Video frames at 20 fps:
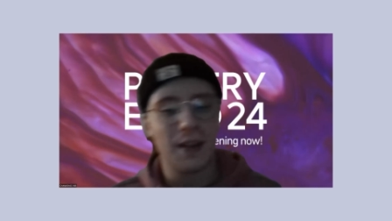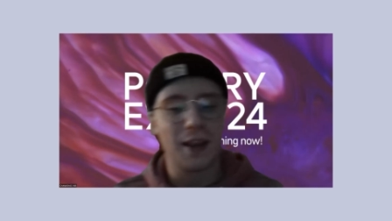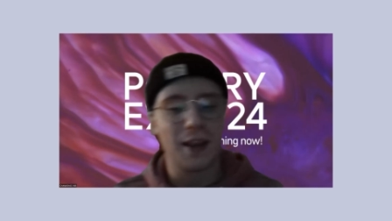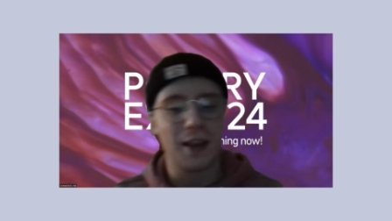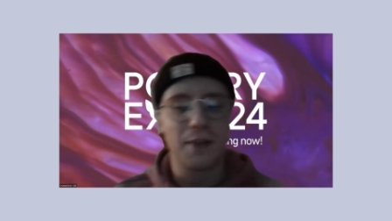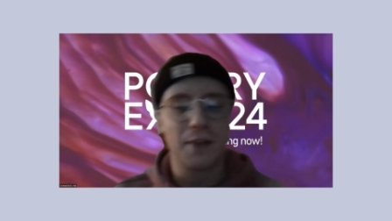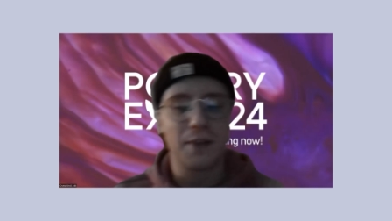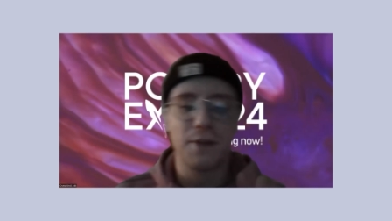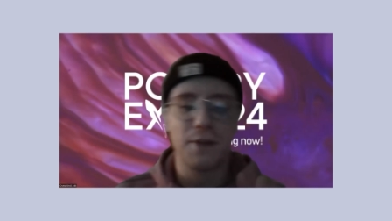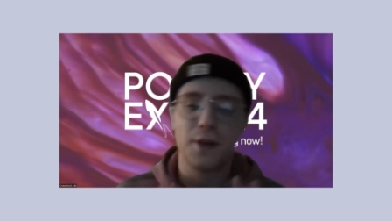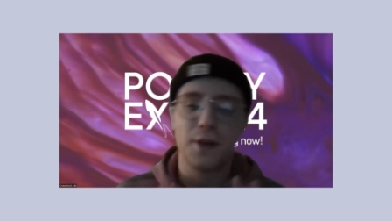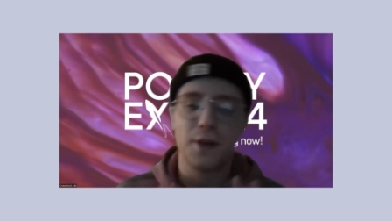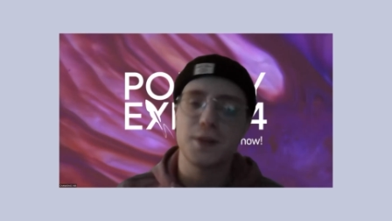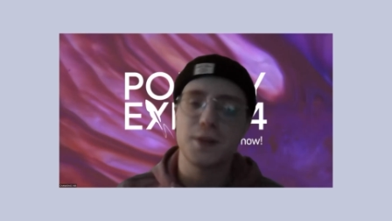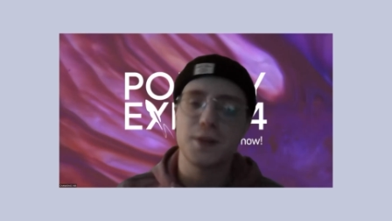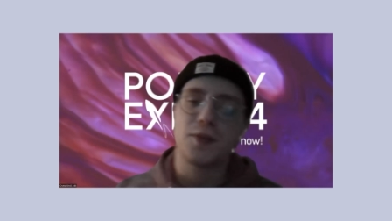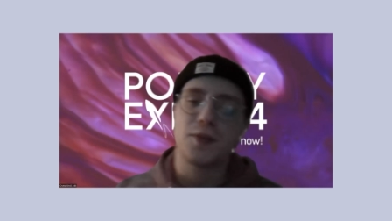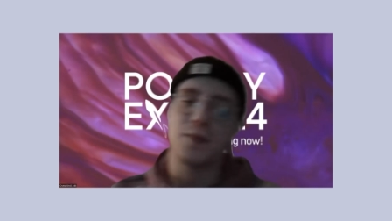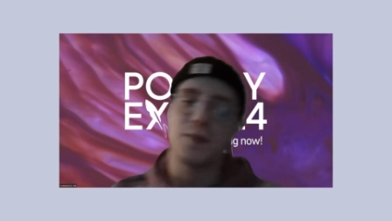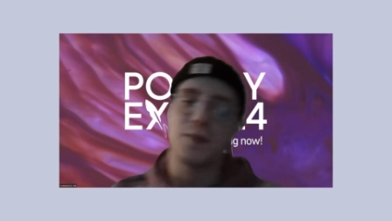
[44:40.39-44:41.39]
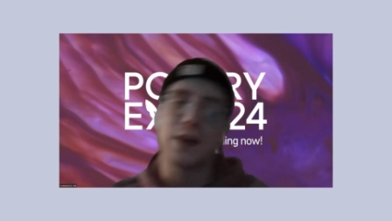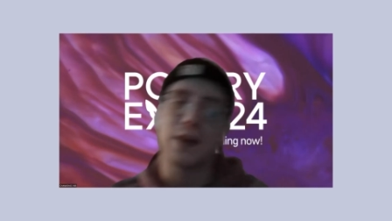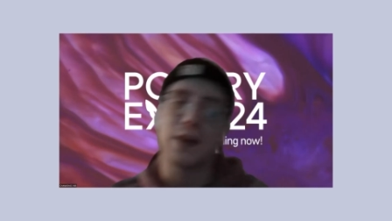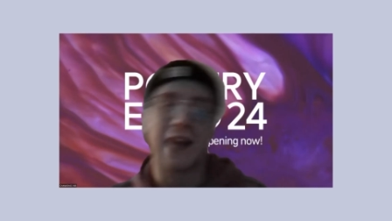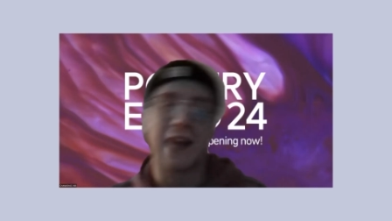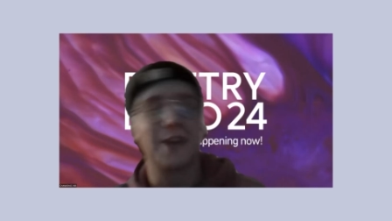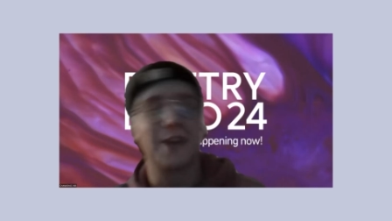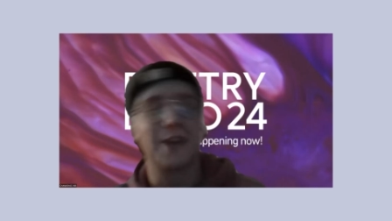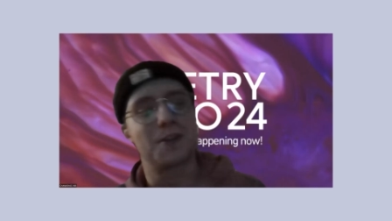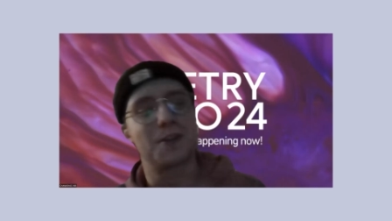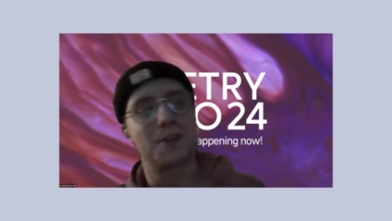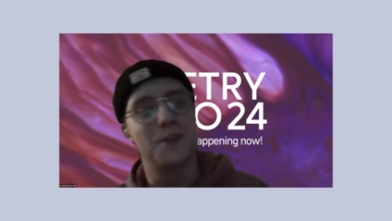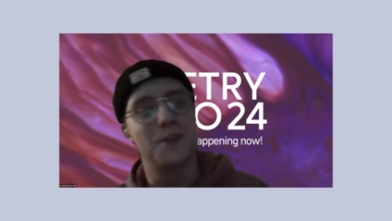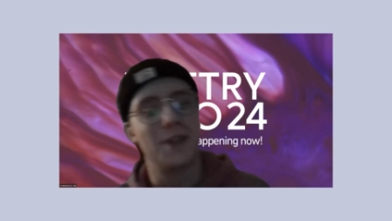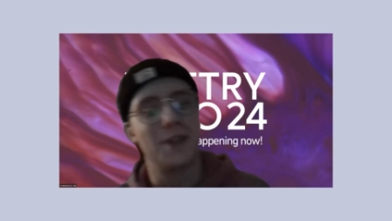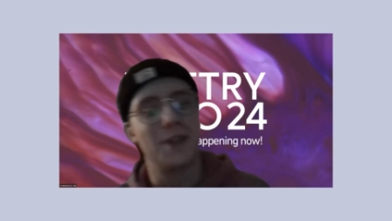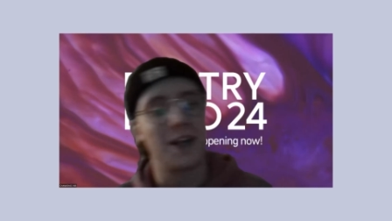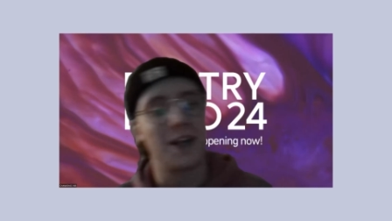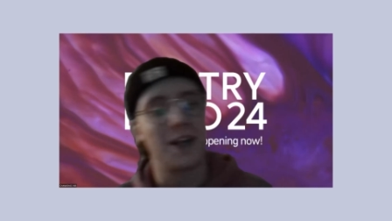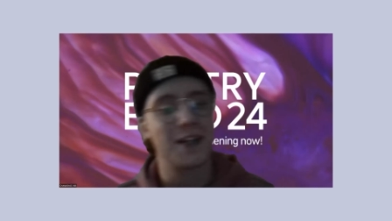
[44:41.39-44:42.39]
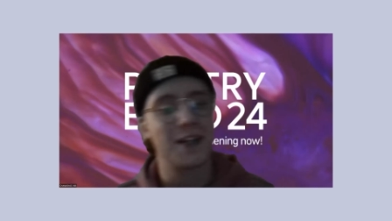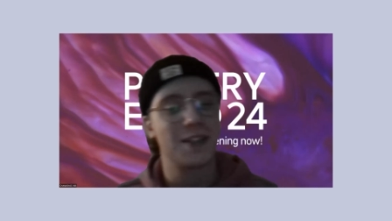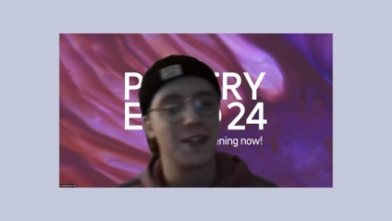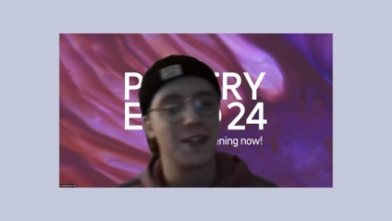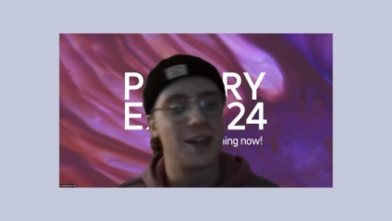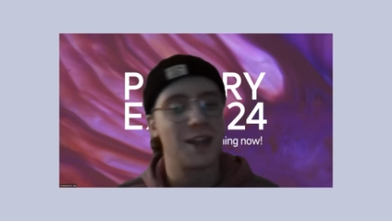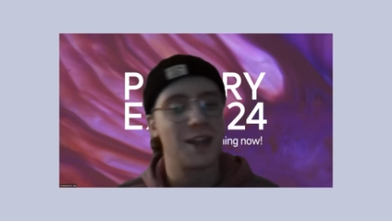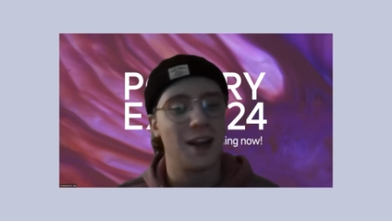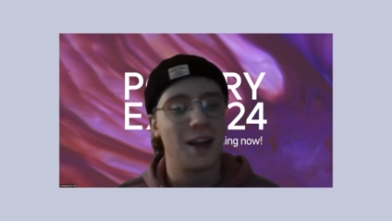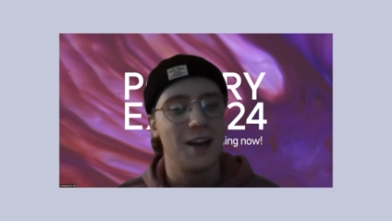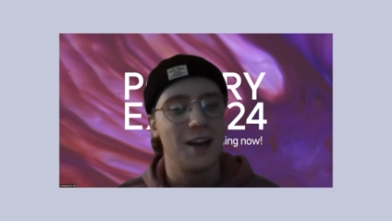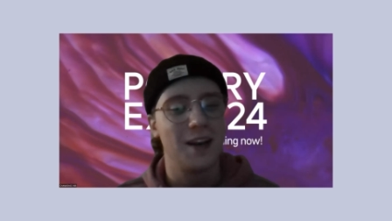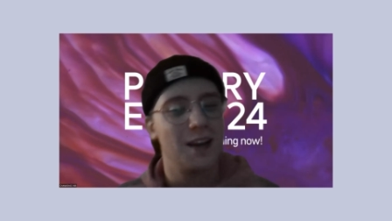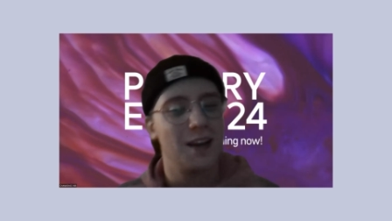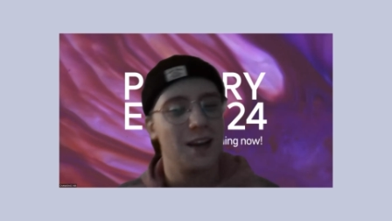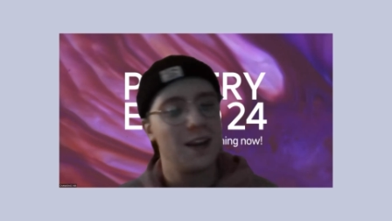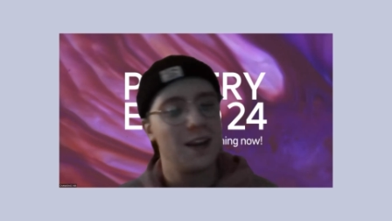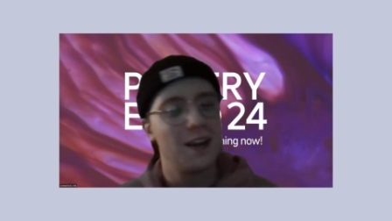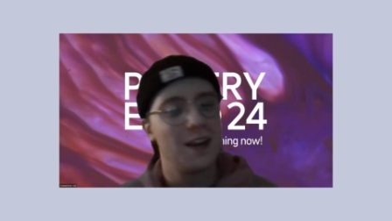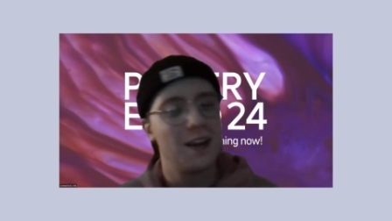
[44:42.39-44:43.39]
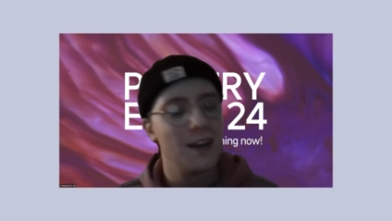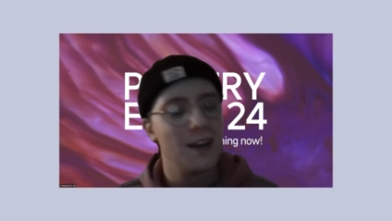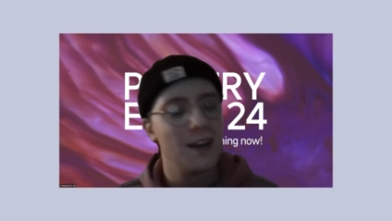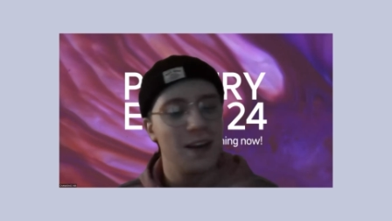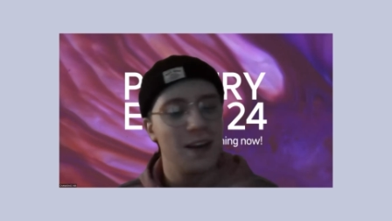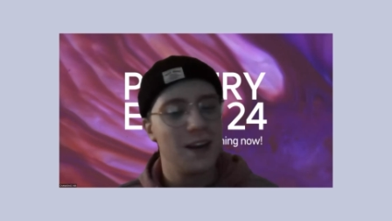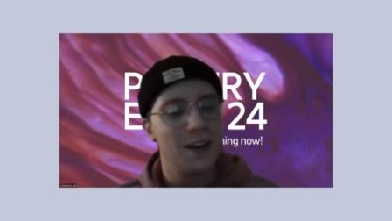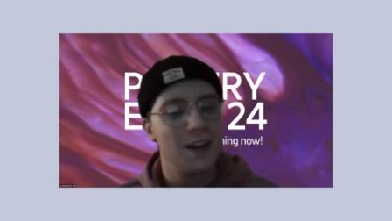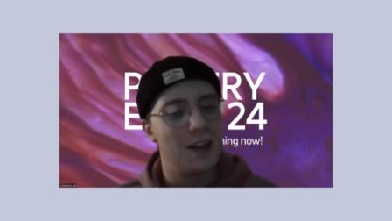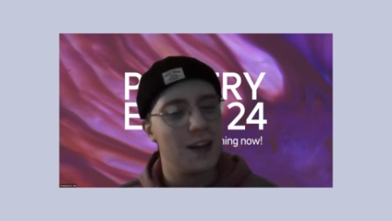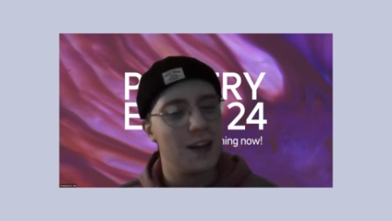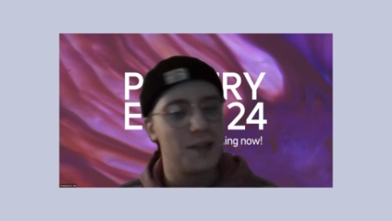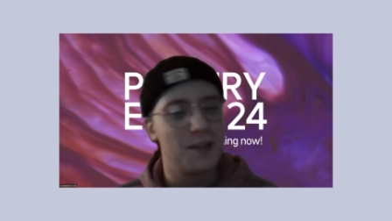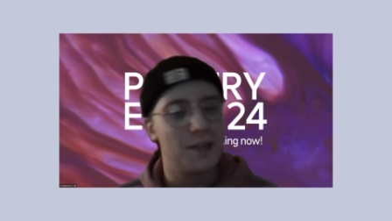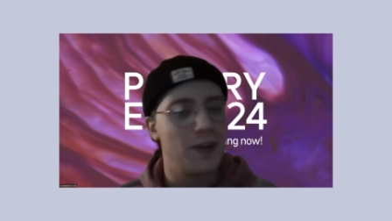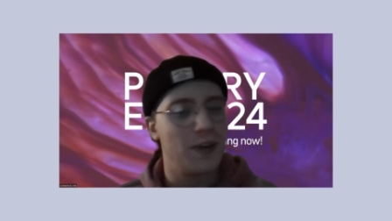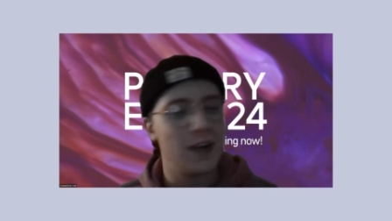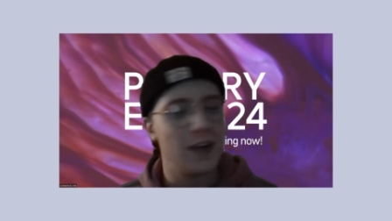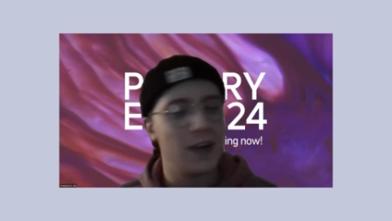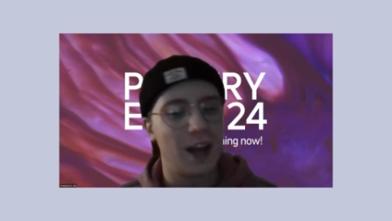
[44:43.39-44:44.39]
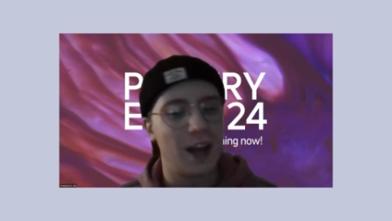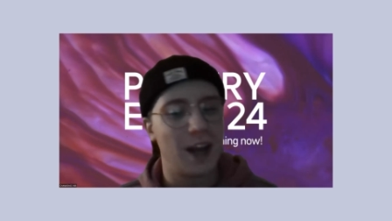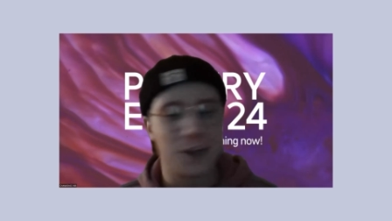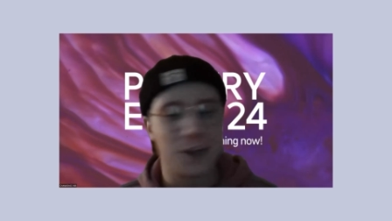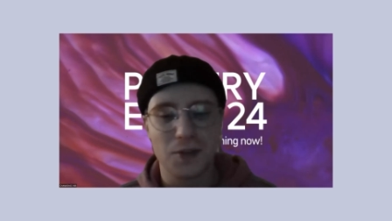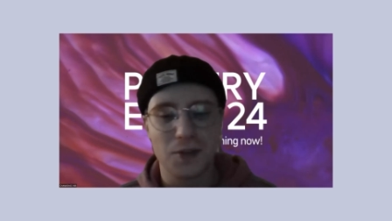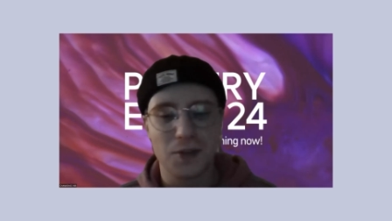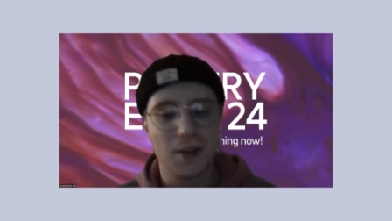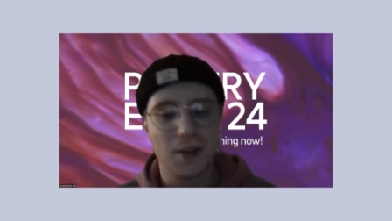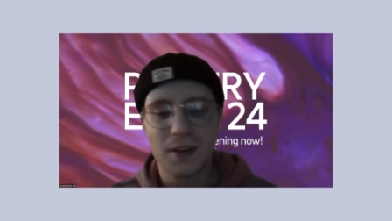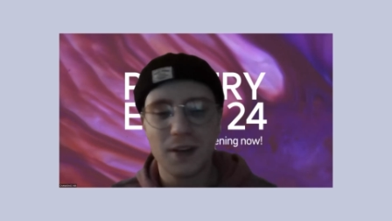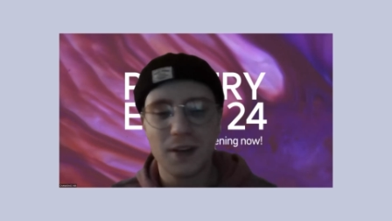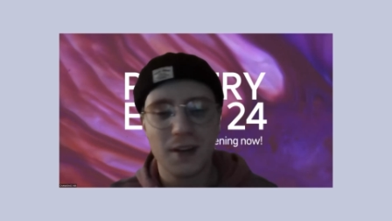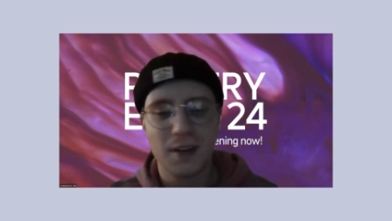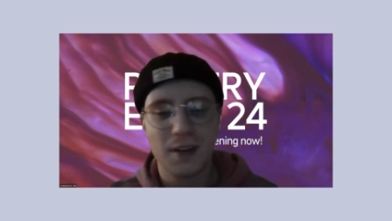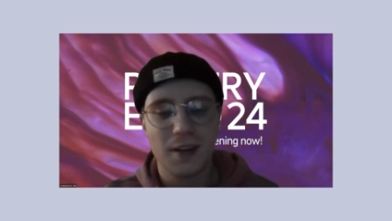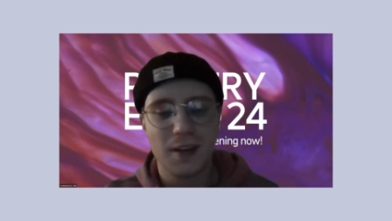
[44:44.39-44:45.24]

It like flows from one language to the next and it's very natural.